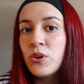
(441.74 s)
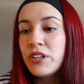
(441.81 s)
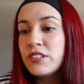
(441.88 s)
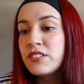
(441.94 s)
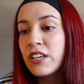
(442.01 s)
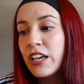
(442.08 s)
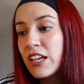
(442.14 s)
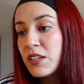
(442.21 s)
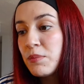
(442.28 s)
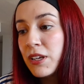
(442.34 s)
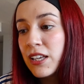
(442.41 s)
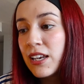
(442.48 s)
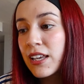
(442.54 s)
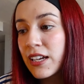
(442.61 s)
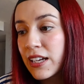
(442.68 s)
would take
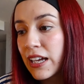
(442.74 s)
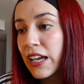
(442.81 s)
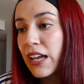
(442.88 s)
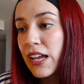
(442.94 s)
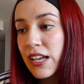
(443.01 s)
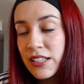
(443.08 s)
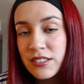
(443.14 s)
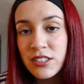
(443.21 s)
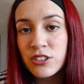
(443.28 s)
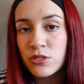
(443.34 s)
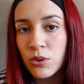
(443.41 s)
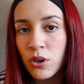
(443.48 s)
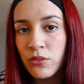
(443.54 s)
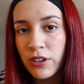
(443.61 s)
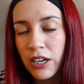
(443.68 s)
me like 8 to
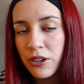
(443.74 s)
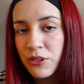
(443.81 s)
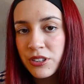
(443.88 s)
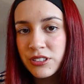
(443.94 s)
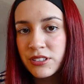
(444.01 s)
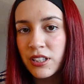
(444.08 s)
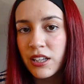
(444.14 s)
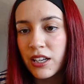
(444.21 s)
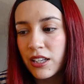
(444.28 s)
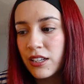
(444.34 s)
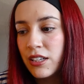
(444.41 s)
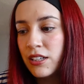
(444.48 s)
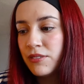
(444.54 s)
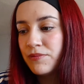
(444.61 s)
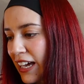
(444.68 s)
12 hours to
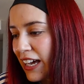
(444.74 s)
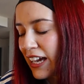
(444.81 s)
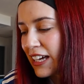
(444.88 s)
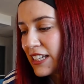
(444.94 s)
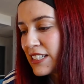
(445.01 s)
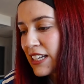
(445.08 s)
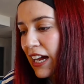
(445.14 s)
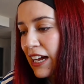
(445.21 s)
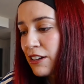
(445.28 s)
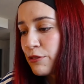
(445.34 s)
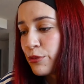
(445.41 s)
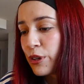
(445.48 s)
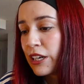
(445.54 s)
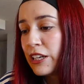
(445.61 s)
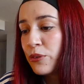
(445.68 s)
edit, and I
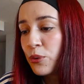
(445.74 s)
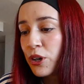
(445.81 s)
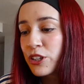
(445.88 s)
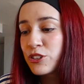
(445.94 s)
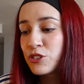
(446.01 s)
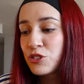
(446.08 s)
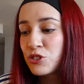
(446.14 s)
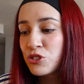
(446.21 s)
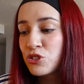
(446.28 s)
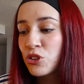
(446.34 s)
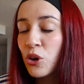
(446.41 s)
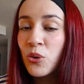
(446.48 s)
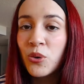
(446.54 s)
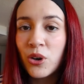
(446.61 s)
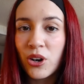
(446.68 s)
really worked
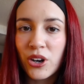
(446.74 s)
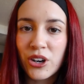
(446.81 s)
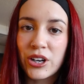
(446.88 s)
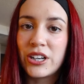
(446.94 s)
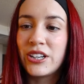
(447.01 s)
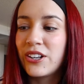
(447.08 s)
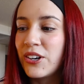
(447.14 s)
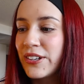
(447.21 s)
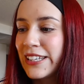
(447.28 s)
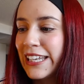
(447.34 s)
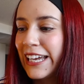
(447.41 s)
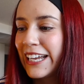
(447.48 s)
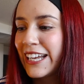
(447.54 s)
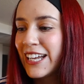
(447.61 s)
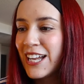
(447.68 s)
so hard on
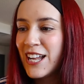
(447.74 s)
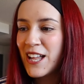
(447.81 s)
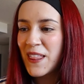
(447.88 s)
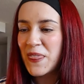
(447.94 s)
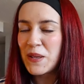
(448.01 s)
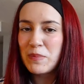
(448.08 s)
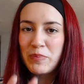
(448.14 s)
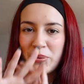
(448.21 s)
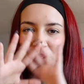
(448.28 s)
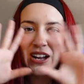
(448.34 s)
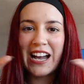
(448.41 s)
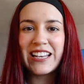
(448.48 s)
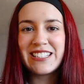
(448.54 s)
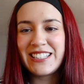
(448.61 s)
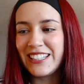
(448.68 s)
like the
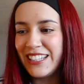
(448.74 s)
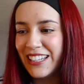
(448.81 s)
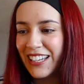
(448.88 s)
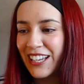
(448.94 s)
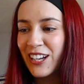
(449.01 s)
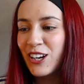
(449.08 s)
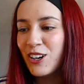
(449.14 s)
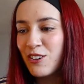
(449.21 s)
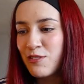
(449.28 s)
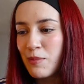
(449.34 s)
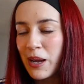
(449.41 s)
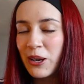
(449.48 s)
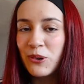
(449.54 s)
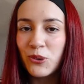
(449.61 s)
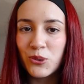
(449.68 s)
branding of
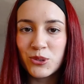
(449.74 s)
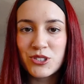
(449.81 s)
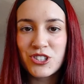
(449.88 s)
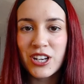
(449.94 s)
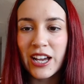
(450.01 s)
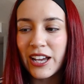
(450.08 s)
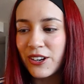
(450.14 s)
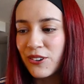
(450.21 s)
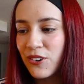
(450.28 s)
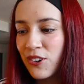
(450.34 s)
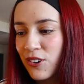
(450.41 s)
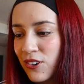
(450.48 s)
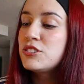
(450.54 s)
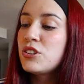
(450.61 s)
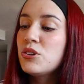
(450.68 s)
my whole
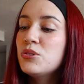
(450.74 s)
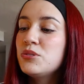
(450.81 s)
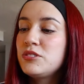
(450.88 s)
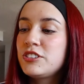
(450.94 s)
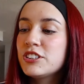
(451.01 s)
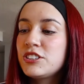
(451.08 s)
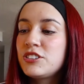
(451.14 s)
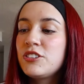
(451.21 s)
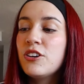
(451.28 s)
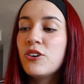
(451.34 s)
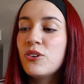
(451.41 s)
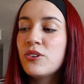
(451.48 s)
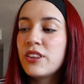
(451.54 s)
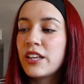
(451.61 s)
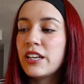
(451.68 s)
channel. So just
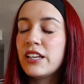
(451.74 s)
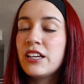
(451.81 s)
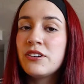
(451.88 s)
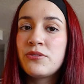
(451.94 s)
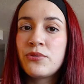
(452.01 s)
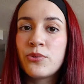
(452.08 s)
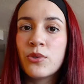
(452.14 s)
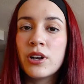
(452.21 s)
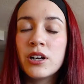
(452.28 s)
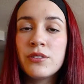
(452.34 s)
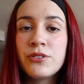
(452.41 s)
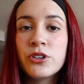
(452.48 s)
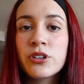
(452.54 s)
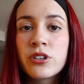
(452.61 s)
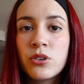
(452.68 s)
know that if one
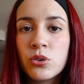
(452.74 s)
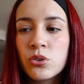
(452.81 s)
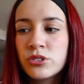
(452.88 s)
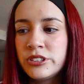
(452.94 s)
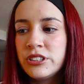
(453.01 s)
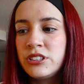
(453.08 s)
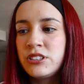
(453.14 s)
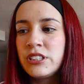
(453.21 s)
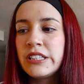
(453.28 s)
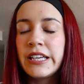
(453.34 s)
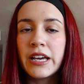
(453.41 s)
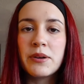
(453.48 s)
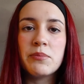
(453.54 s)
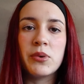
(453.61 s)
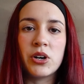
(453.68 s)
of your goals is to
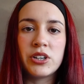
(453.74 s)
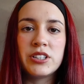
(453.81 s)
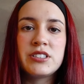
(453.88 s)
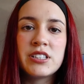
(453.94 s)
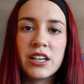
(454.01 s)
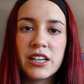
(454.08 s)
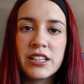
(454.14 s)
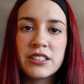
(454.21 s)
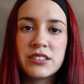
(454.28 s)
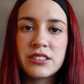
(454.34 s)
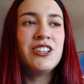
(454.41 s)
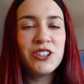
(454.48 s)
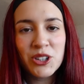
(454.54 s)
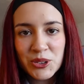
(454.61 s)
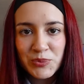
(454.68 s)
get monetized,
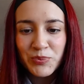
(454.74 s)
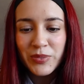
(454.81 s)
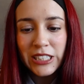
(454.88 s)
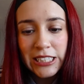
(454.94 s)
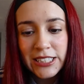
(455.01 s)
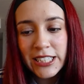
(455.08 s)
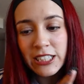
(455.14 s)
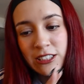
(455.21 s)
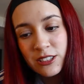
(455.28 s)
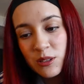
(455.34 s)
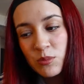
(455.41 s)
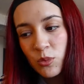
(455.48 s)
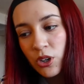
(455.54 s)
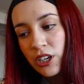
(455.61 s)
you know, it takes some